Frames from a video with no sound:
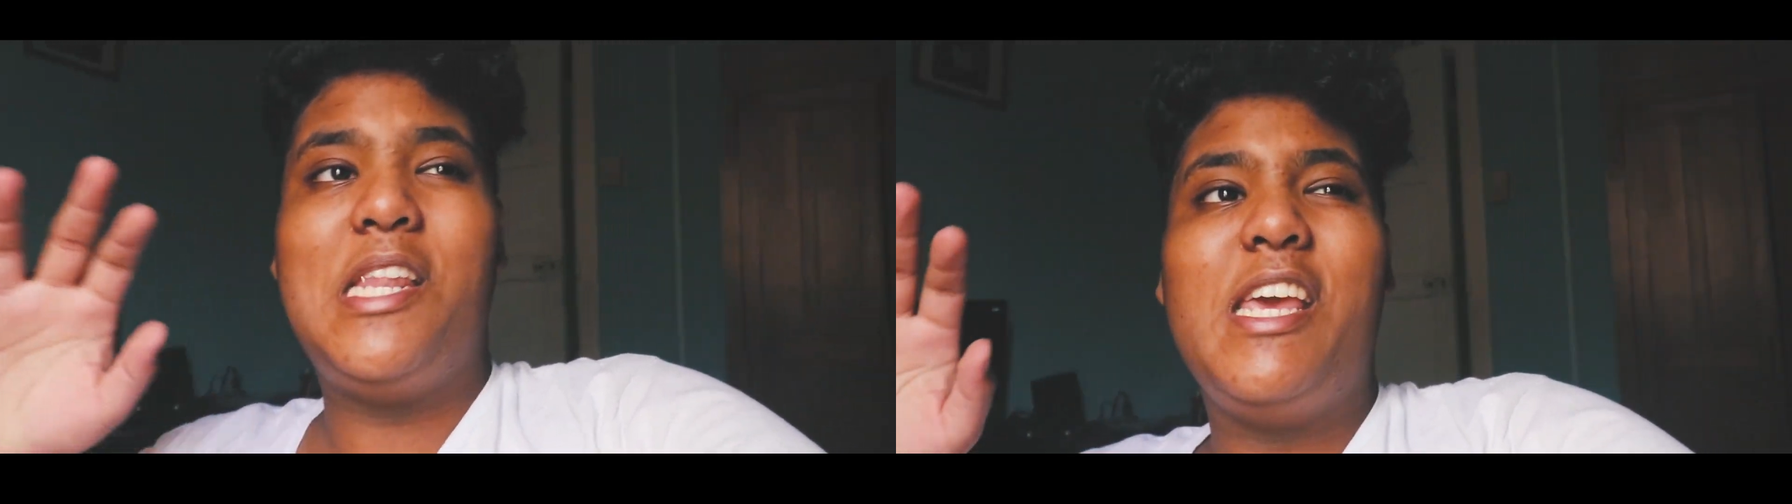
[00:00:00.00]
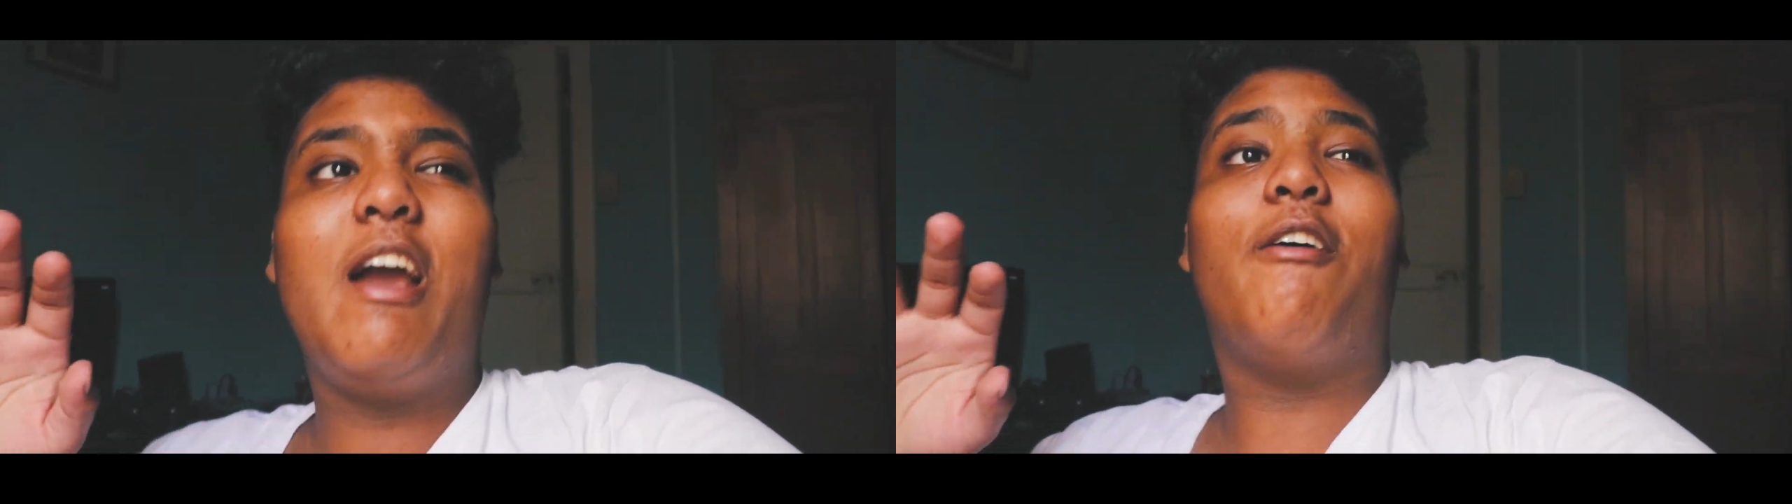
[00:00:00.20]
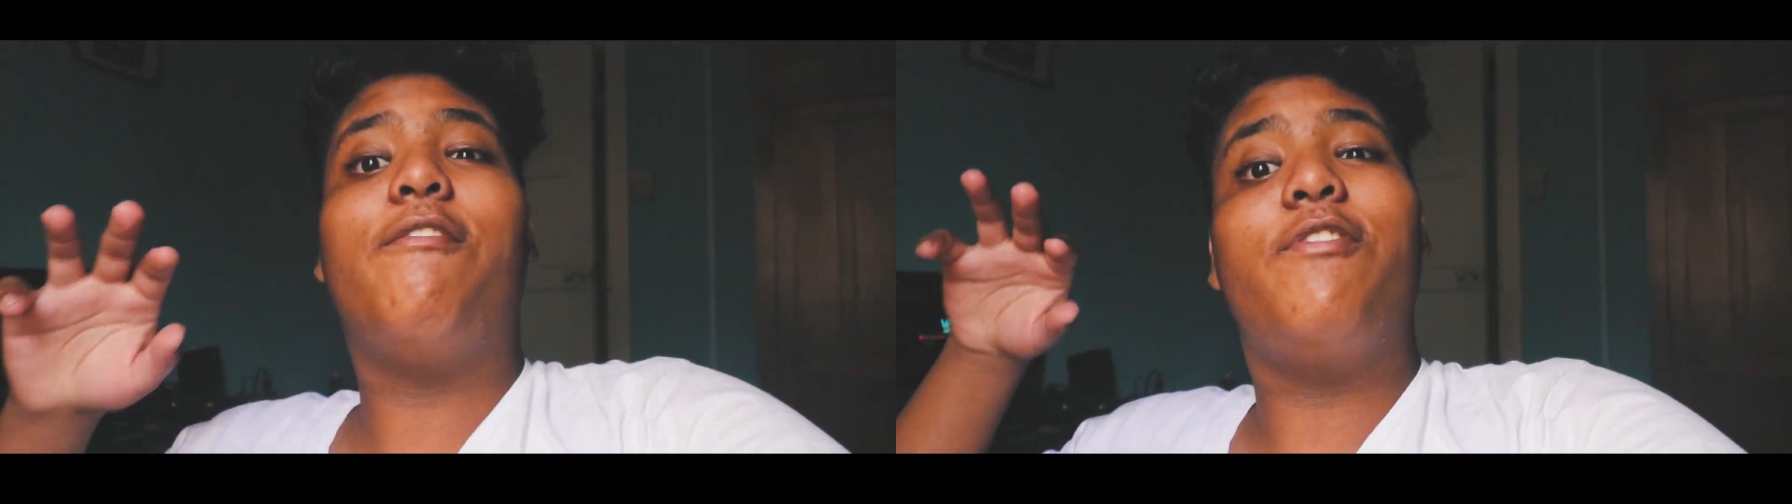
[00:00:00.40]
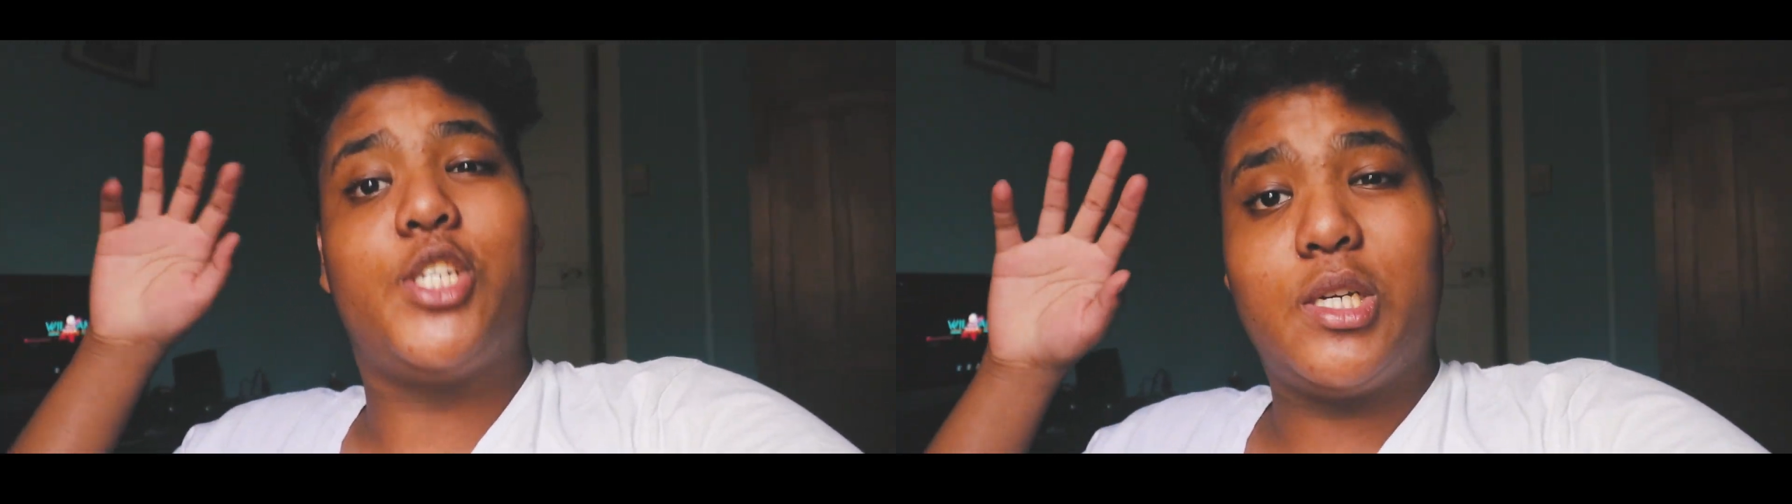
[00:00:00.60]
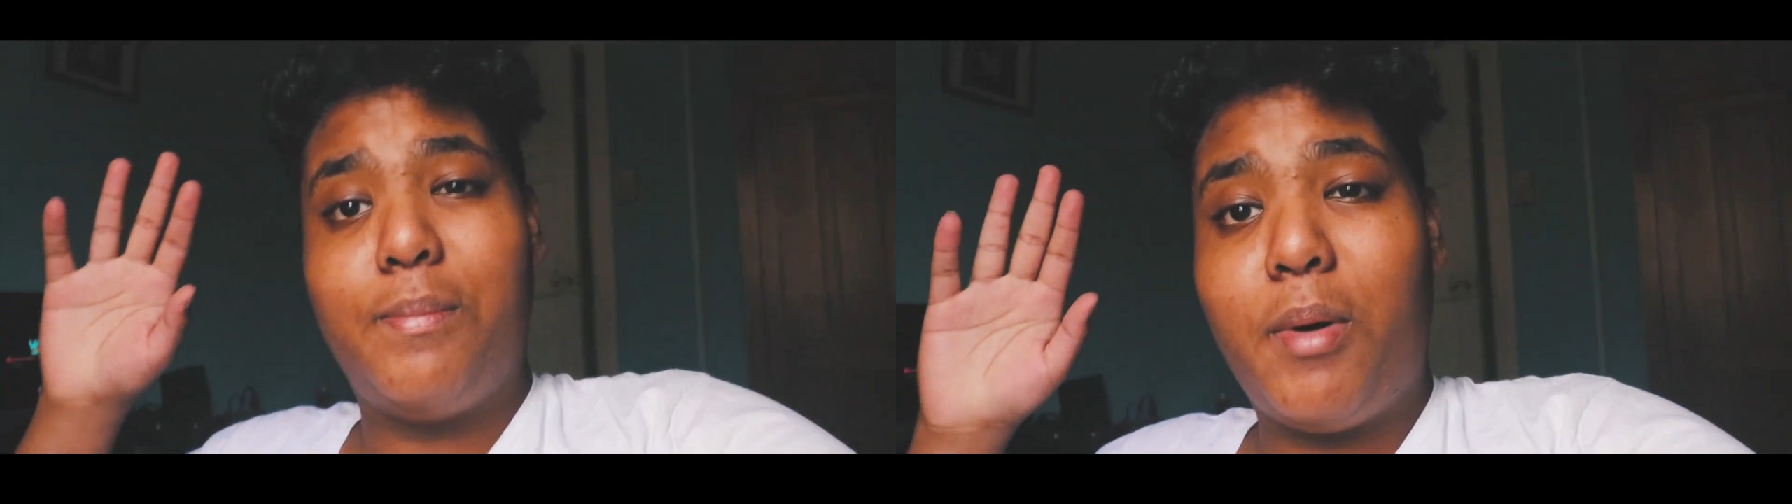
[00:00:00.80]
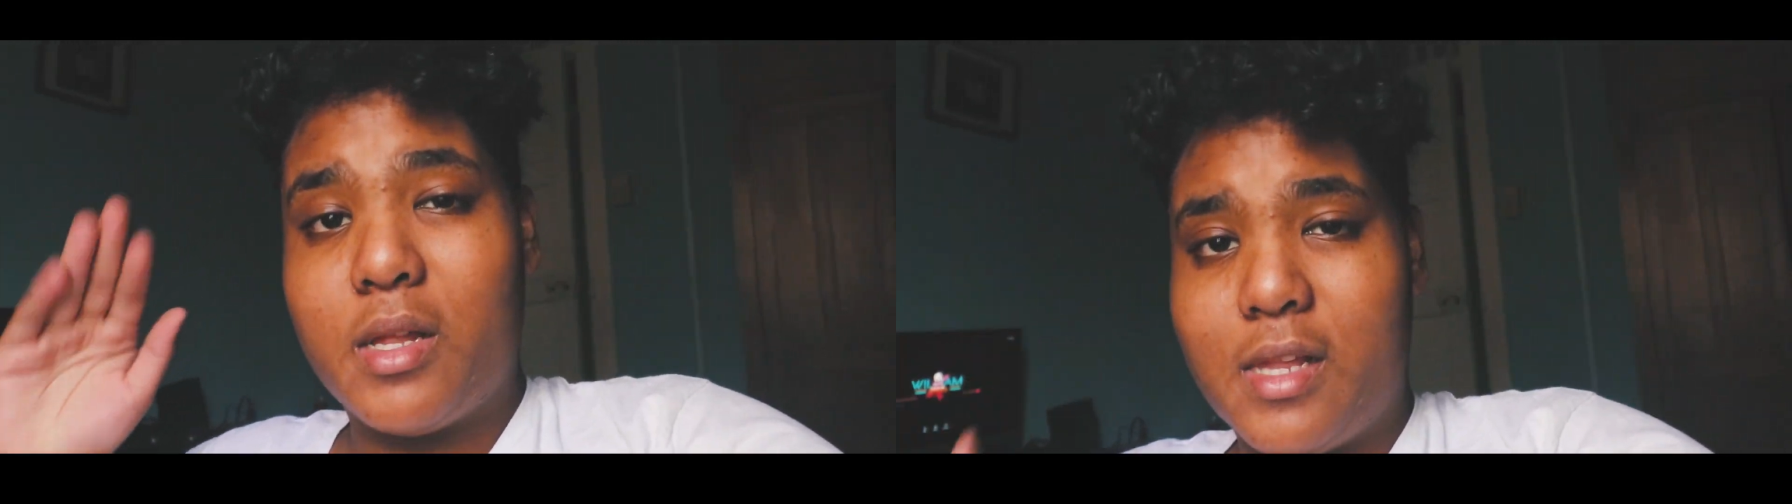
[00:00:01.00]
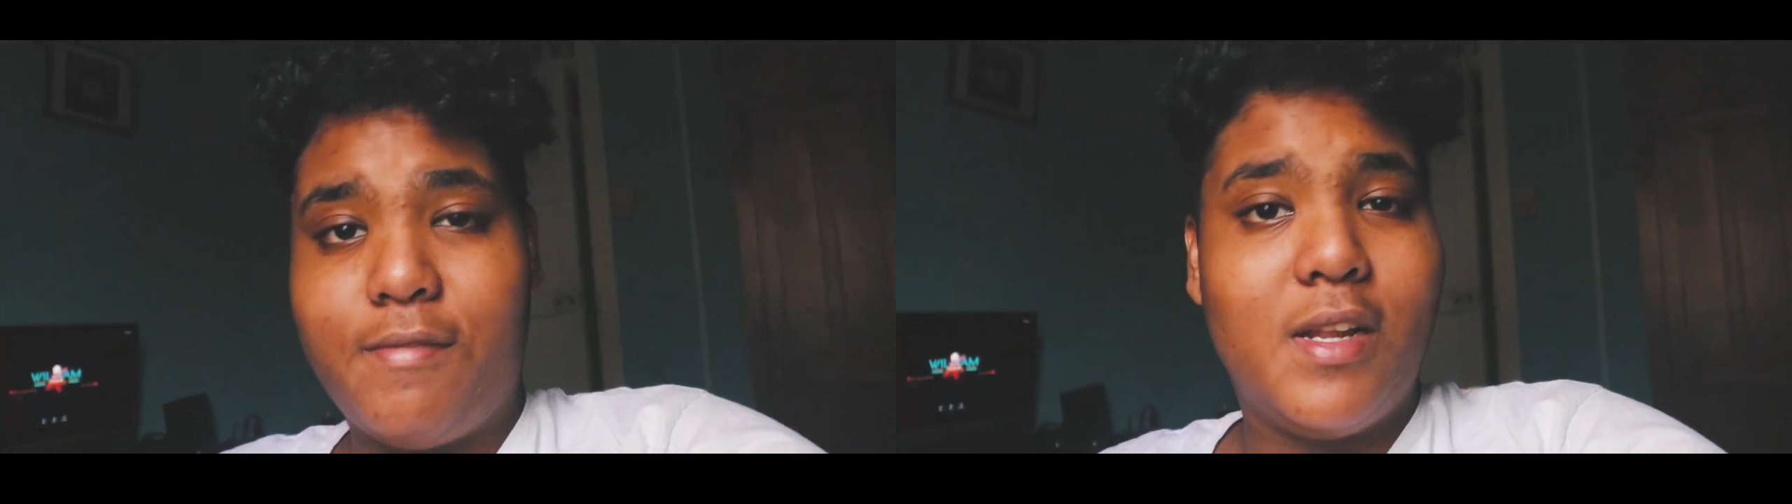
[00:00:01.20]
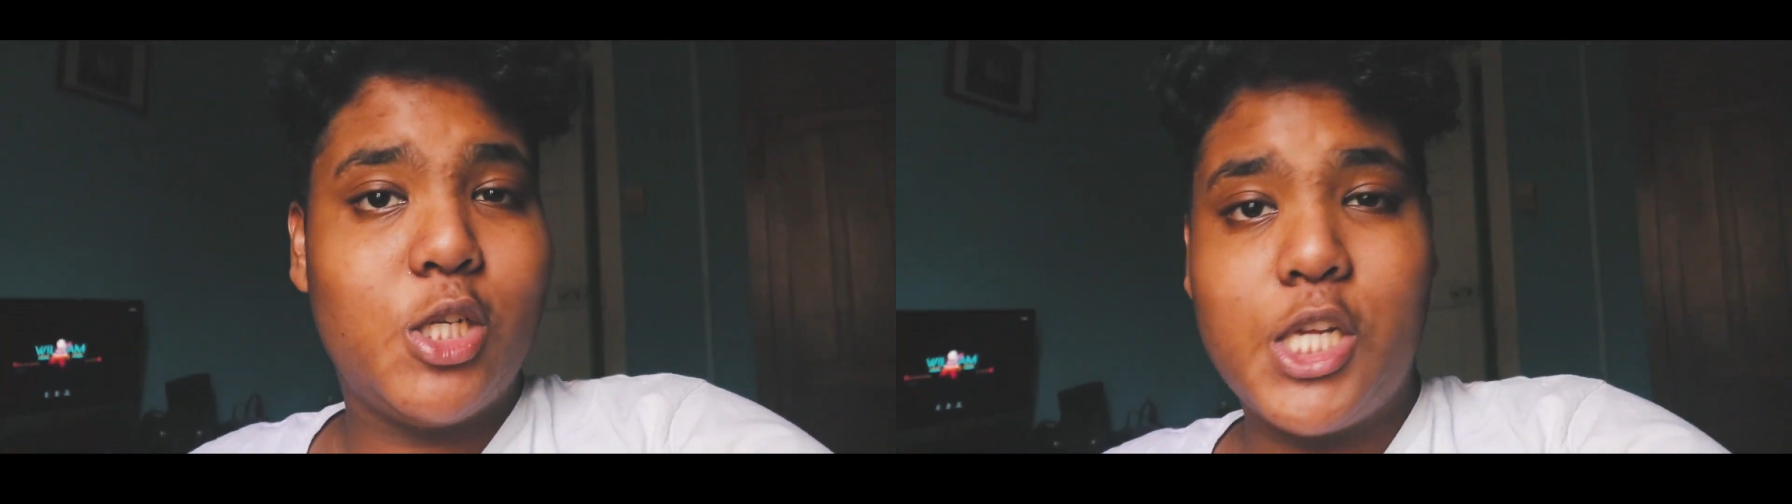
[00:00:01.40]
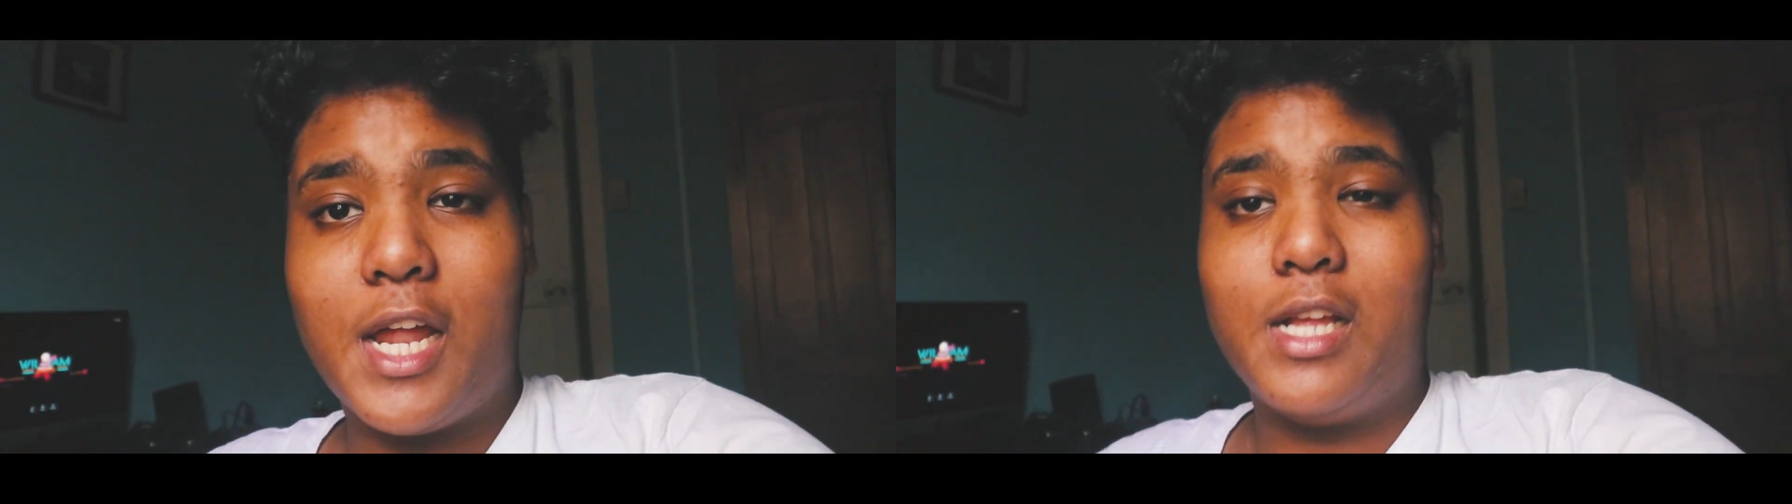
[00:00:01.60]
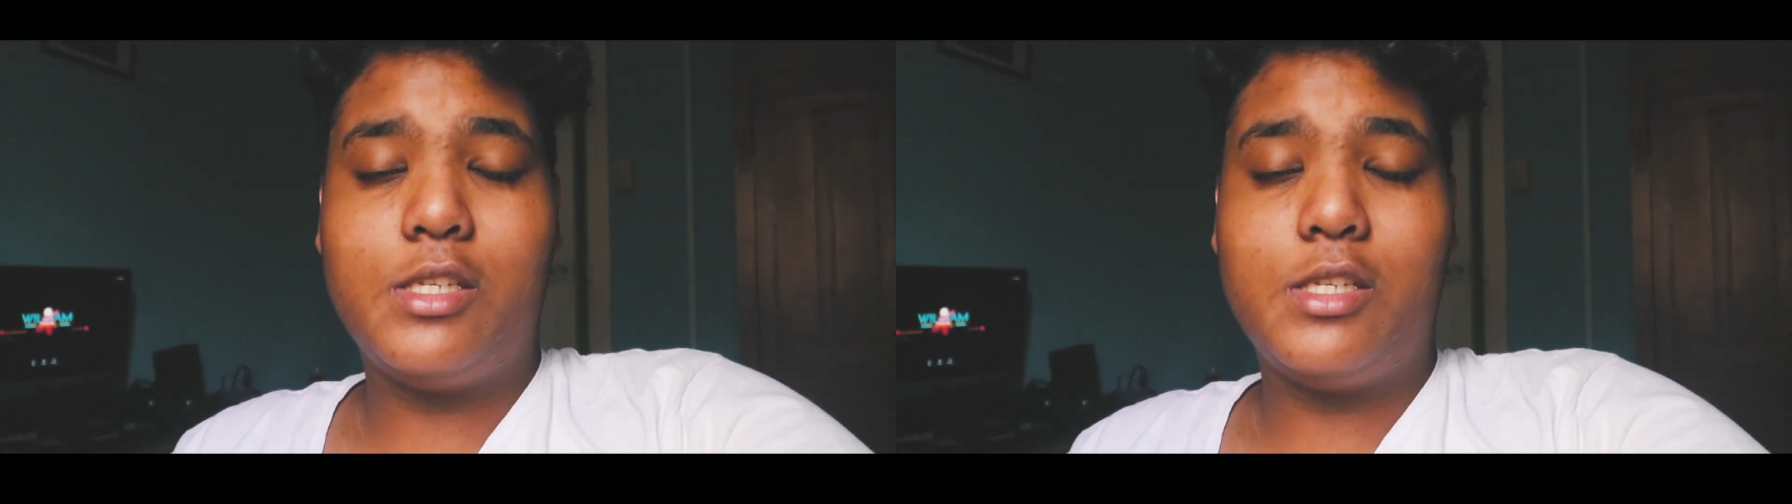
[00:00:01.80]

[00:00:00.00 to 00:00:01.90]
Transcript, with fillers: the official partner for this channel.